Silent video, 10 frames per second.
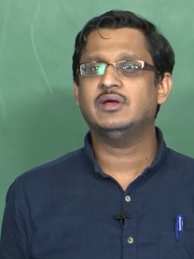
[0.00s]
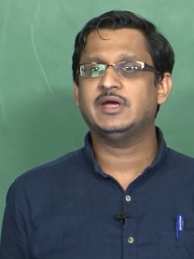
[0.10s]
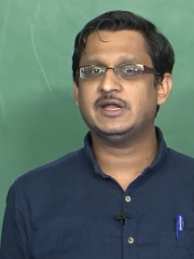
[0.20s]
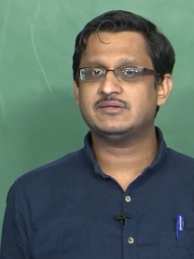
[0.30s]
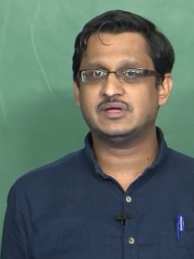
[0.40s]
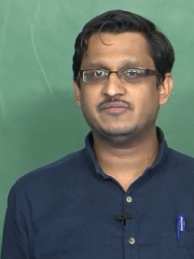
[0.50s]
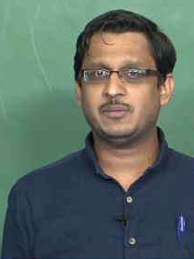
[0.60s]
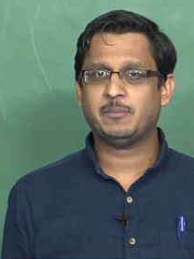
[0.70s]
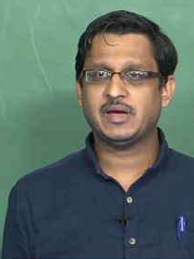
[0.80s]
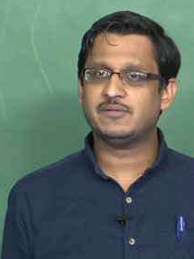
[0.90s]
it is
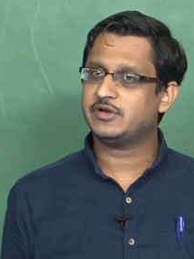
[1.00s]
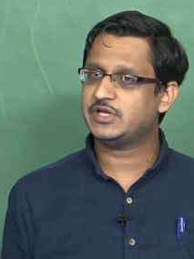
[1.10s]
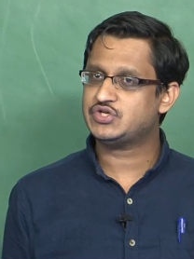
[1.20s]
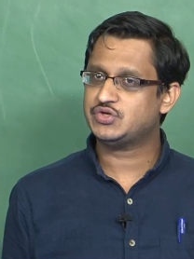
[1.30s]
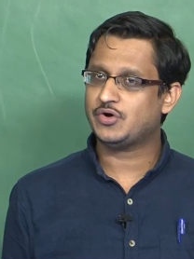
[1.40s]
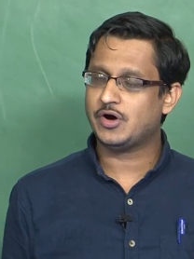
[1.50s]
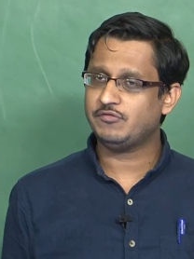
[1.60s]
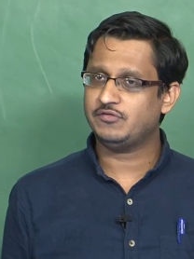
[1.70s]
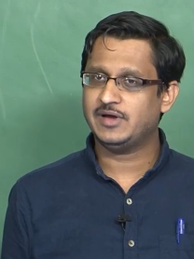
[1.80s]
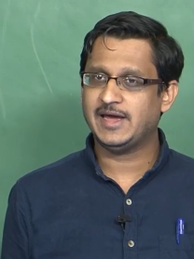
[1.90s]
given by the ratio
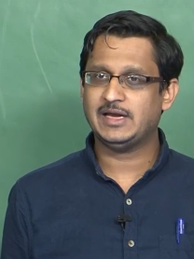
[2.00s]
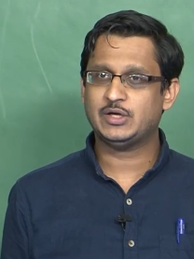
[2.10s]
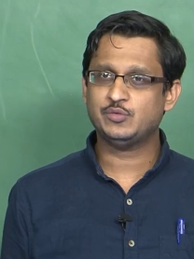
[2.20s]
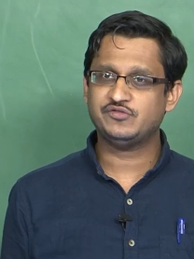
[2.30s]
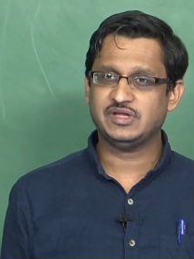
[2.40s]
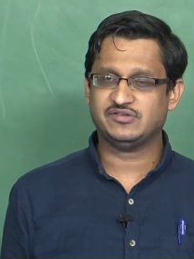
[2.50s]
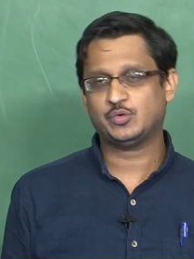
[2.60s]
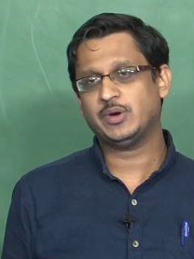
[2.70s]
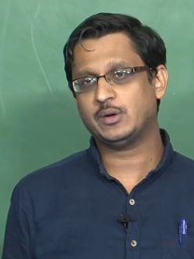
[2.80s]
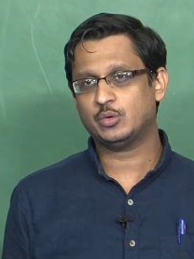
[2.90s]
of L to C,
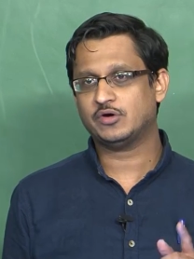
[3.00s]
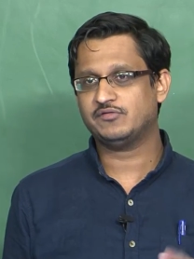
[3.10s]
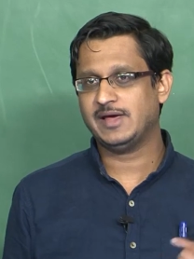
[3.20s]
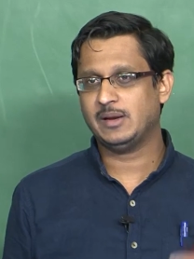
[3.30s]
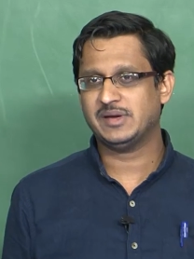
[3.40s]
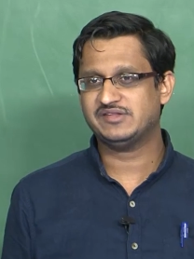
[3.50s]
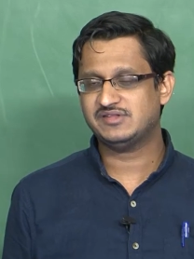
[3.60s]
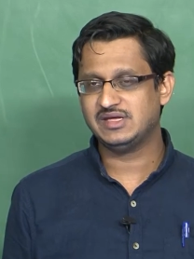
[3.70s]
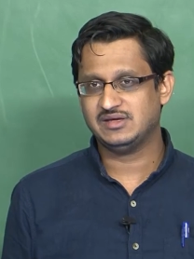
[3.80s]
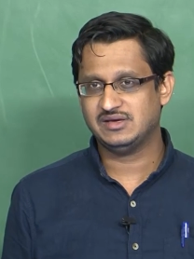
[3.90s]
square root of L by
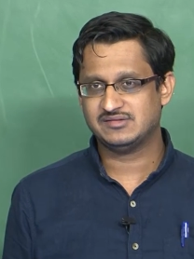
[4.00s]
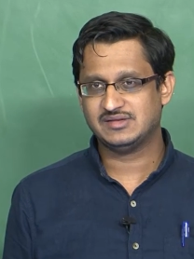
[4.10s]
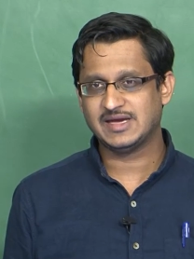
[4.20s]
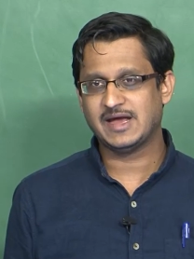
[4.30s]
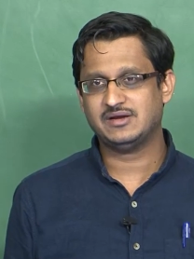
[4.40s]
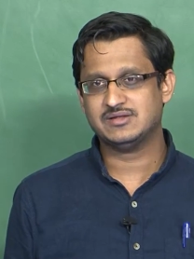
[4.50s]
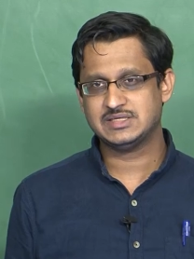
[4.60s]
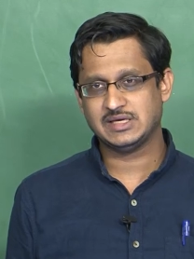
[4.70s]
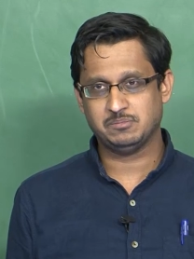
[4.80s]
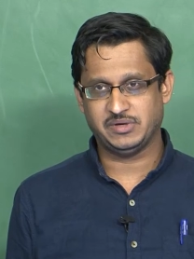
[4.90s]
C is the
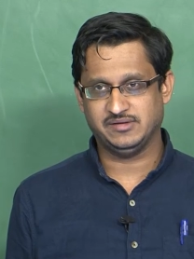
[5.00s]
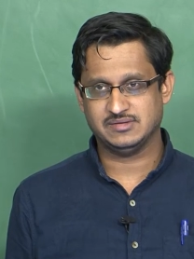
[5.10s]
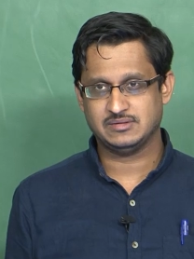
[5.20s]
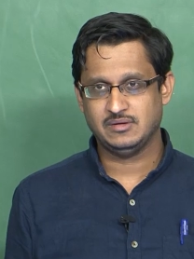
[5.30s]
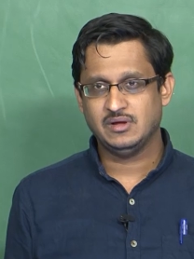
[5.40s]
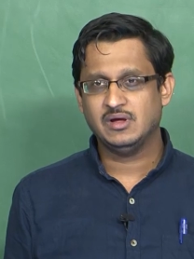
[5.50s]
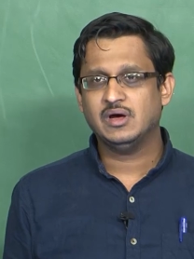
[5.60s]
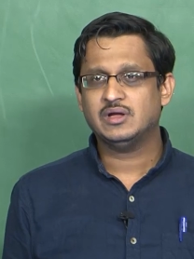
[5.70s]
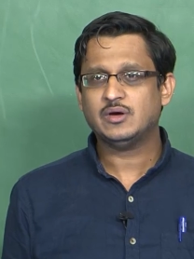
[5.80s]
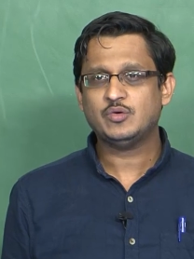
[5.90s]
characteristic impedance.
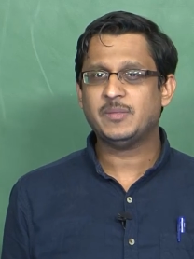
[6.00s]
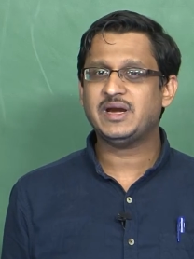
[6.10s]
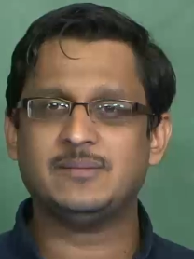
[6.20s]
Now you might